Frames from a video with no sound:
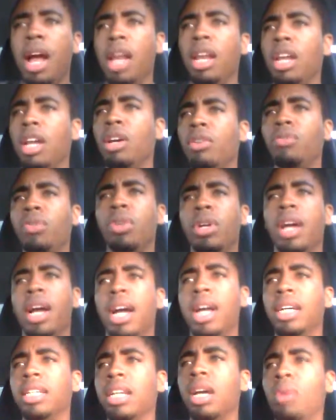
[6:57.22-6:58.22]
I love you
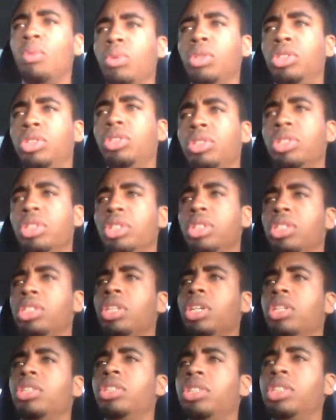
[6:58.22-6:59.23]
guys. I want you to
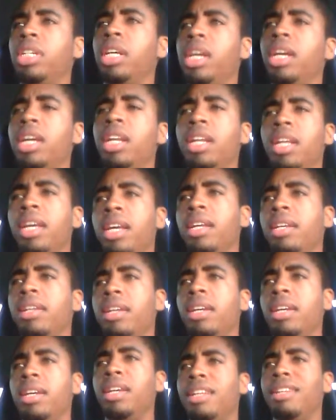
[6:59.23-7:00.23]
just understand
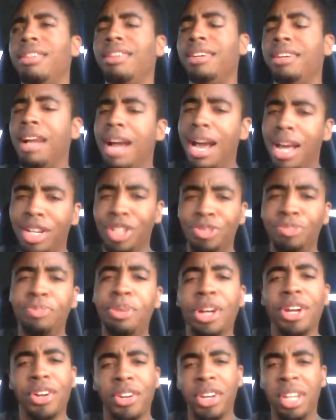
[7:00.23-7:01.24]
that God is
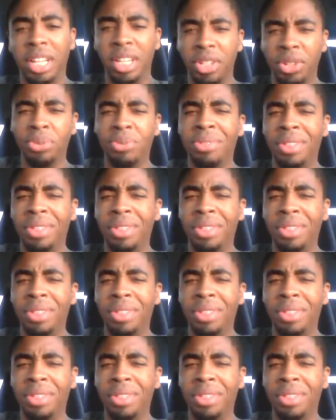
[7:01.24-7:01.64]
bigger than